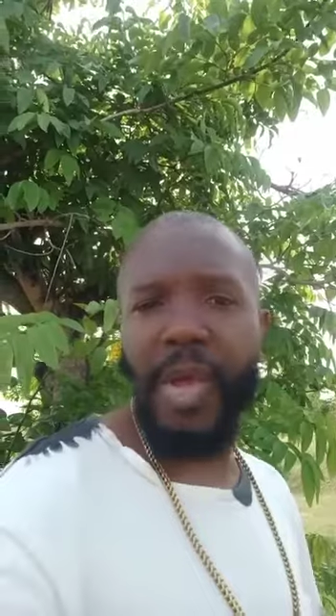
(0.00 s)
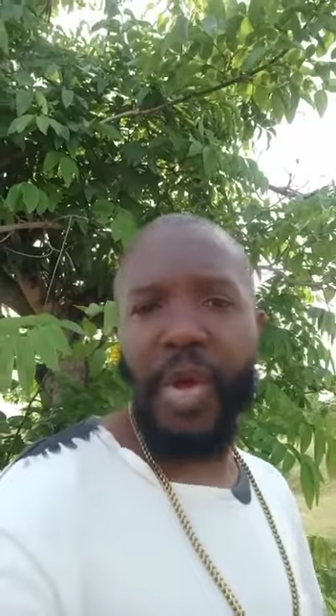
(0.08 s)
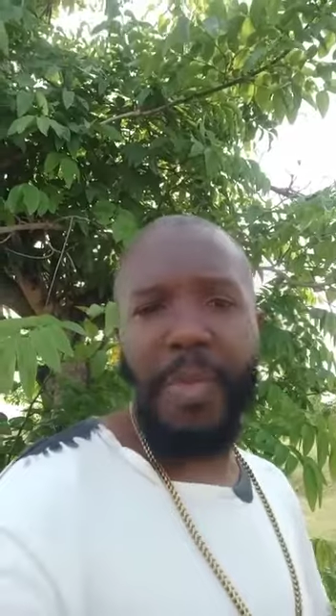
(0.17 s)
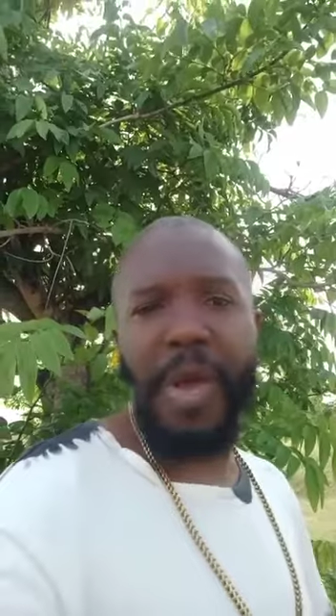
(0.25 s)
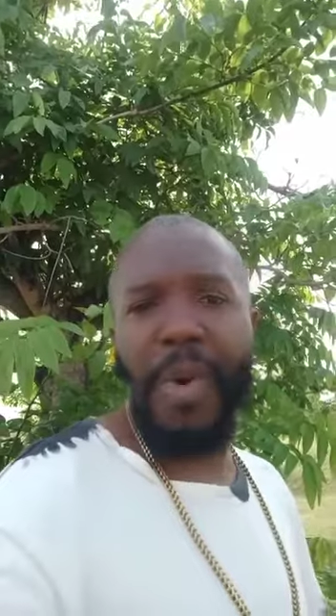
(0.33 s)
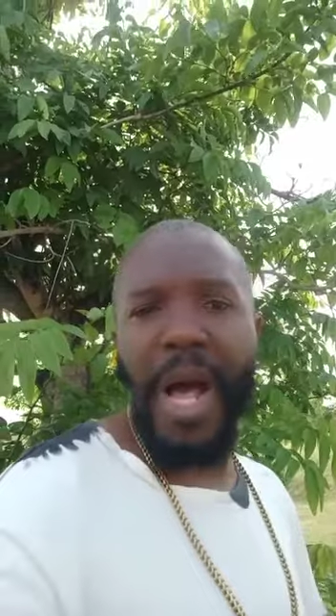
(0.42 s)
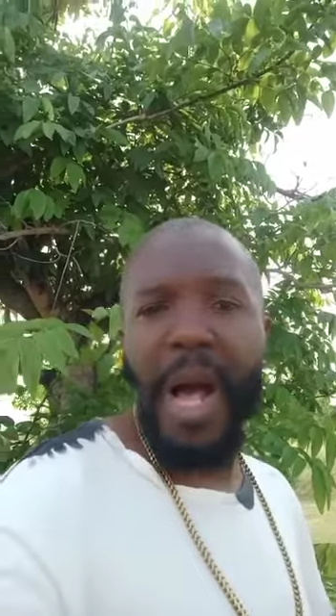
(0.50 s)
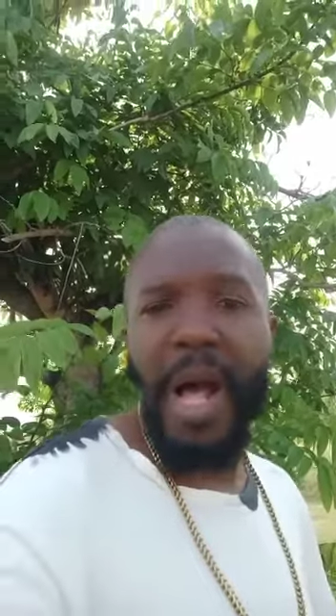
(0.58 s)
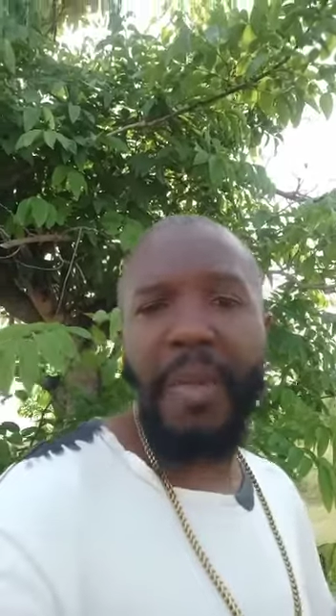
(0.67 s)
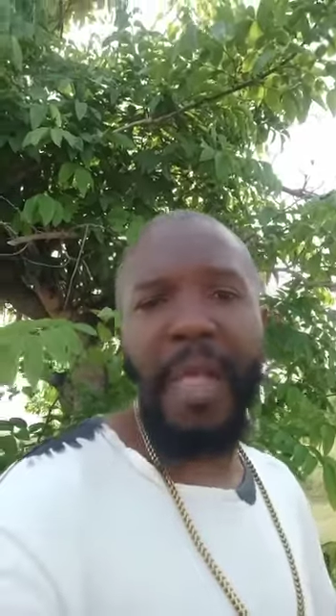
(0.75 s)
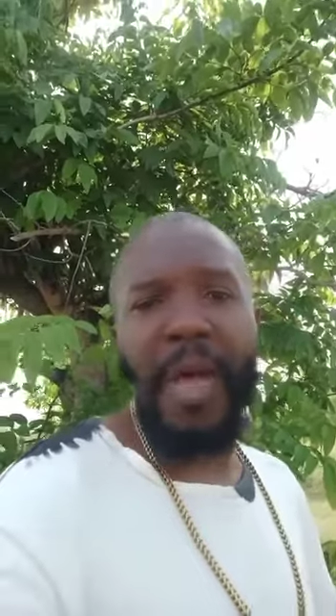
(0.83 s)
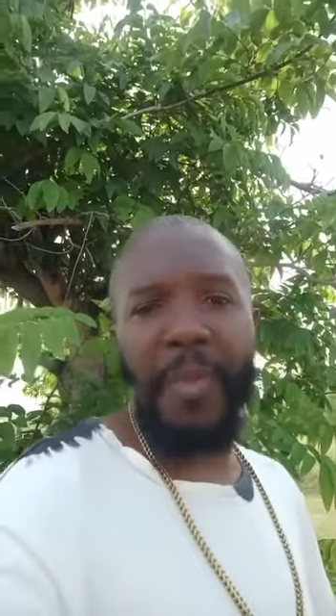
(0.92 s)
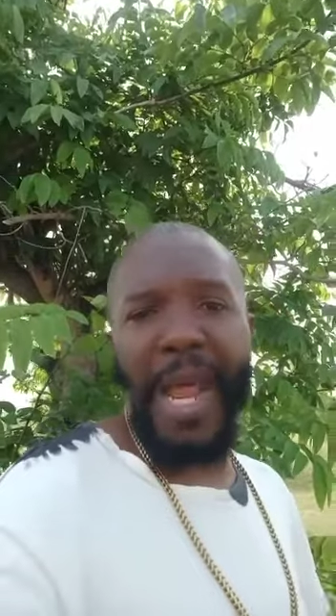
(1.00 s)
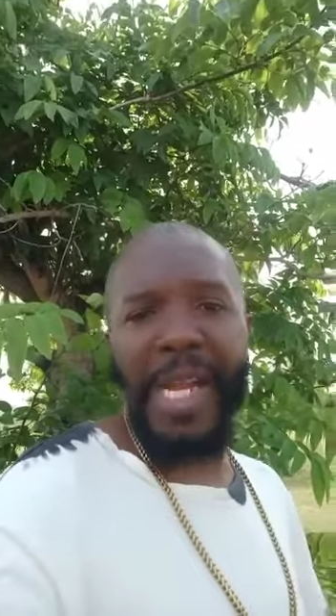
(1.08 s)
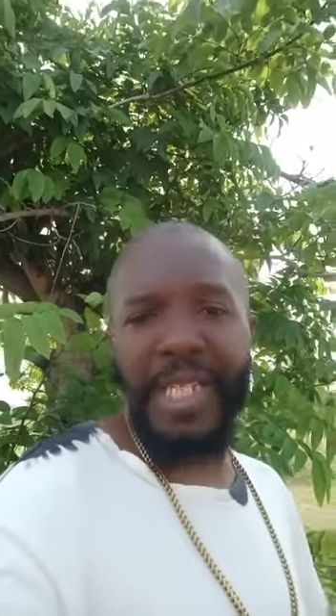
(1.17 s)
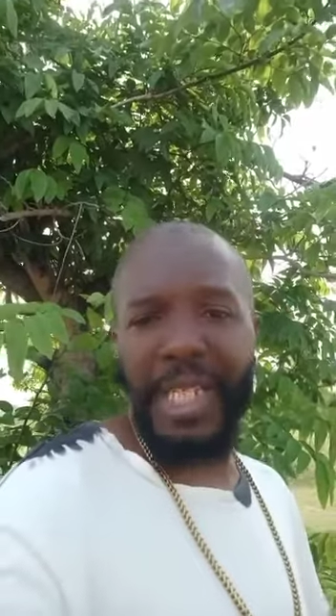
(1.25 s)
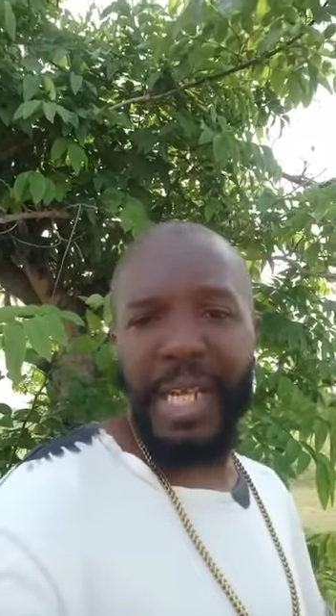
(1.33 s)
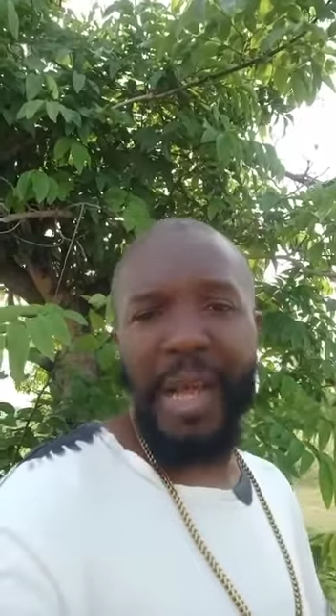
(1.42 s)
Me want
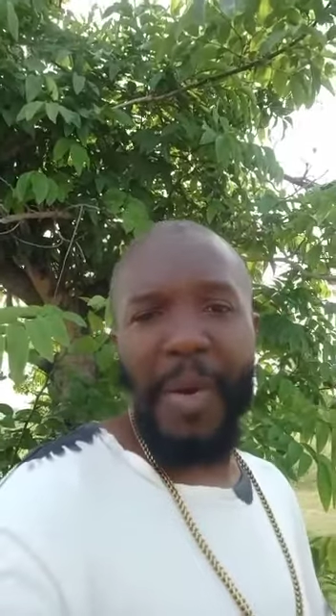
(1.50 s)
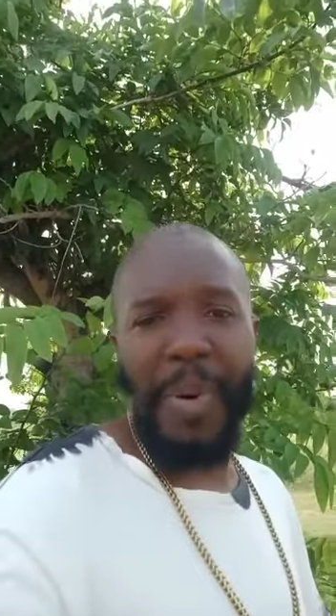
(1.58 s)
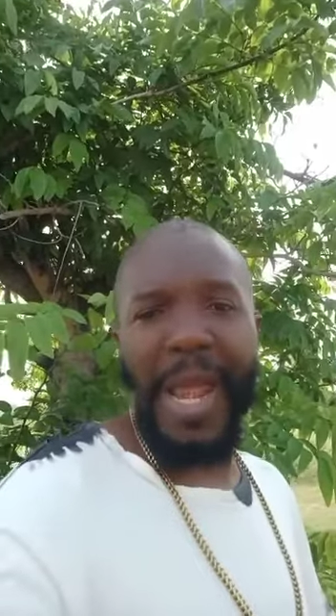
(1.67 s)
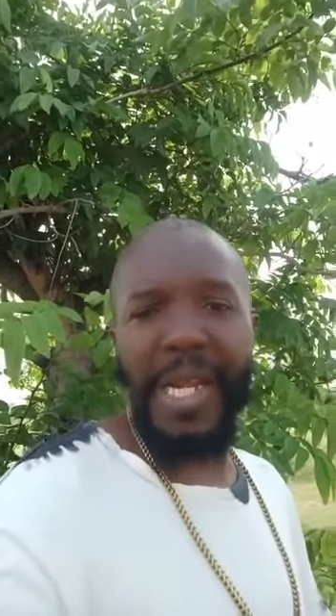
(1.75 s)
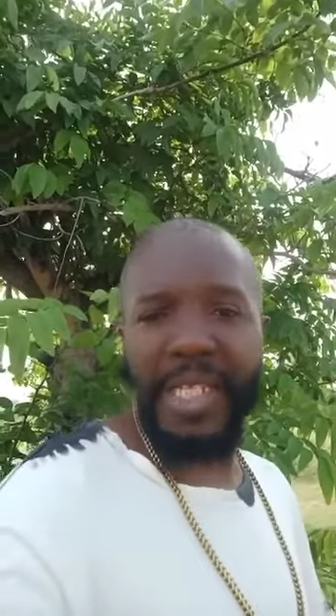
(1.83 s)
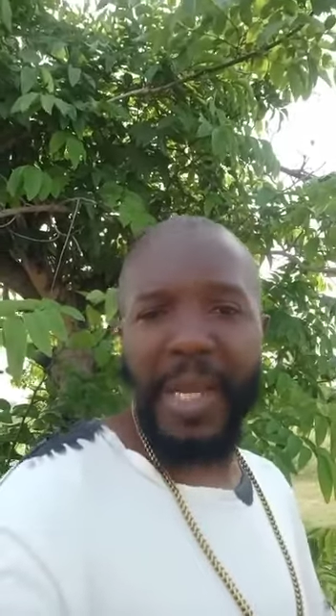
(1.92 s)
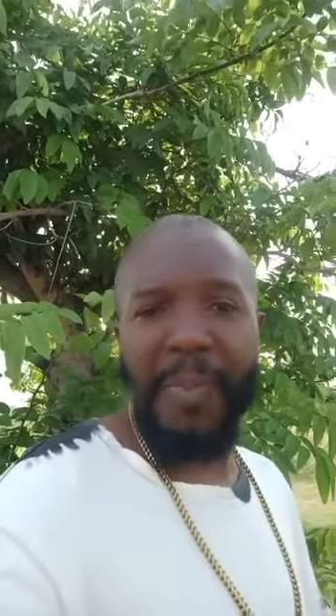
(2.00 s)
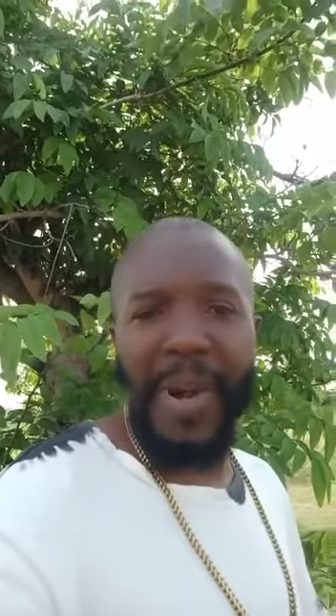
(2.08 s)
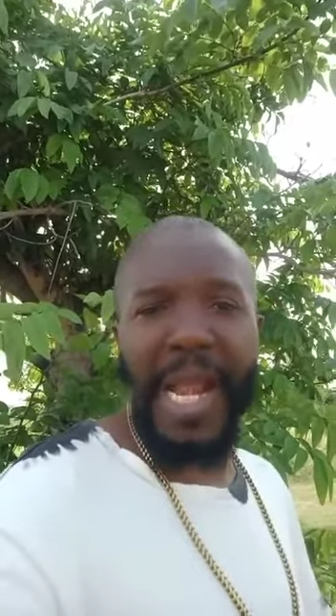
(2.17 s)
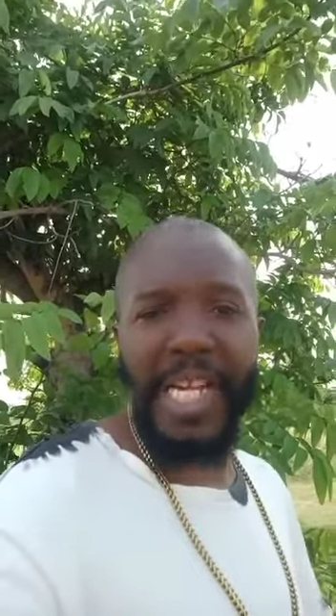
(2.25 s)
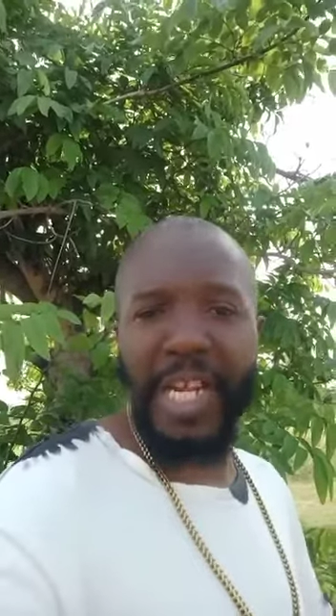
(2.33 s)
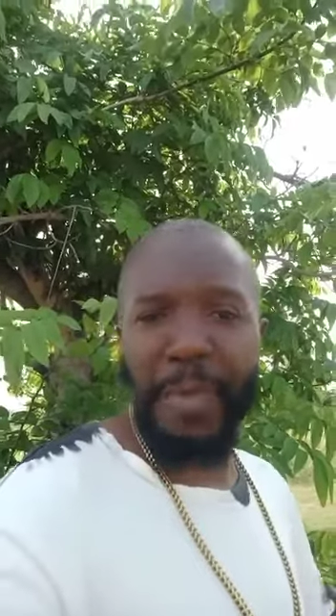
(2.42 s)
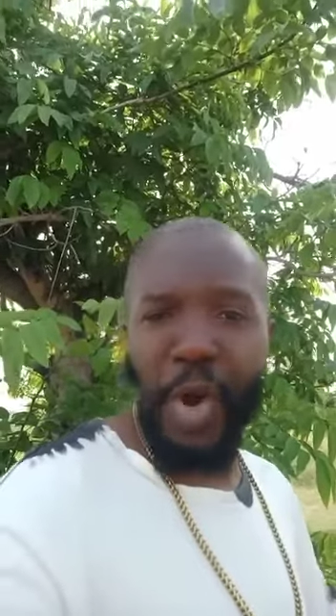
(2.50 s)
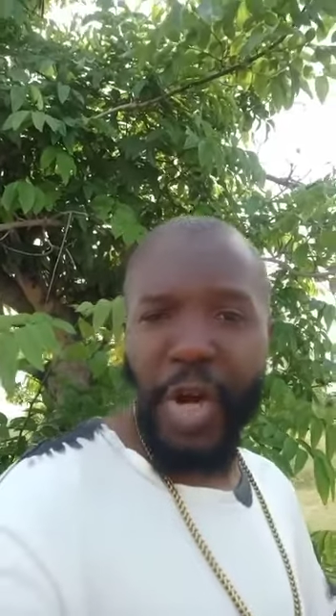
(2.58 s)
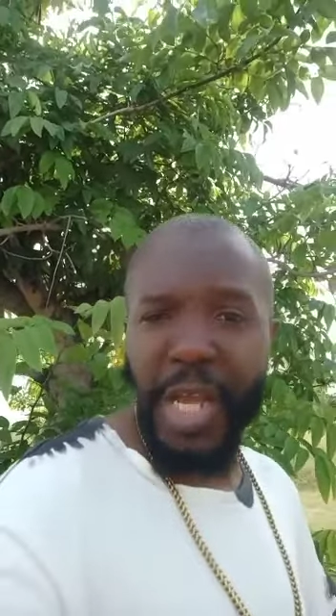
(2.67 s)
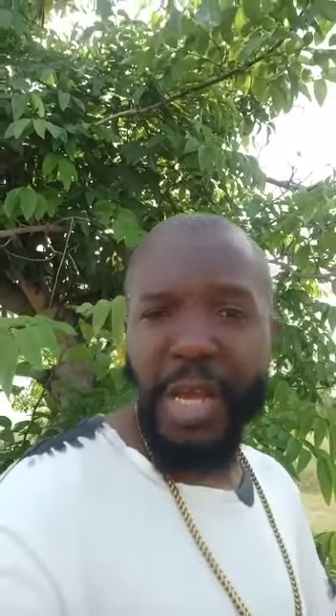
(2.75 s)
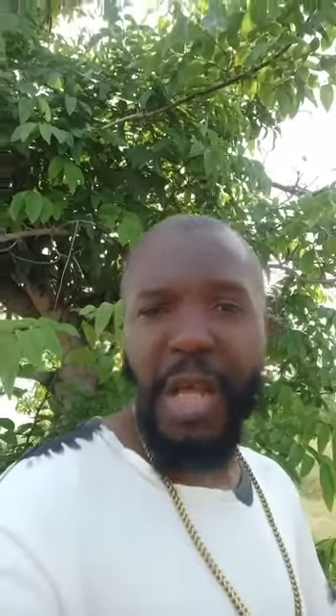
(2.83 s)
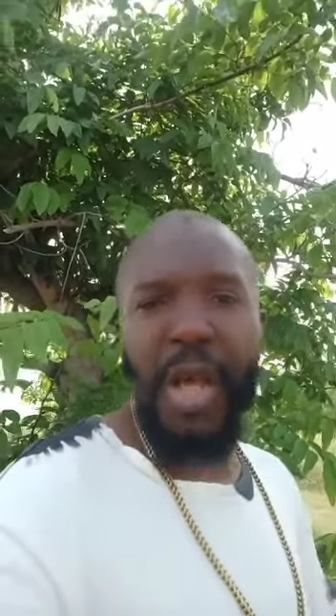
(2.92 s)
plenty, plenty, plenty money.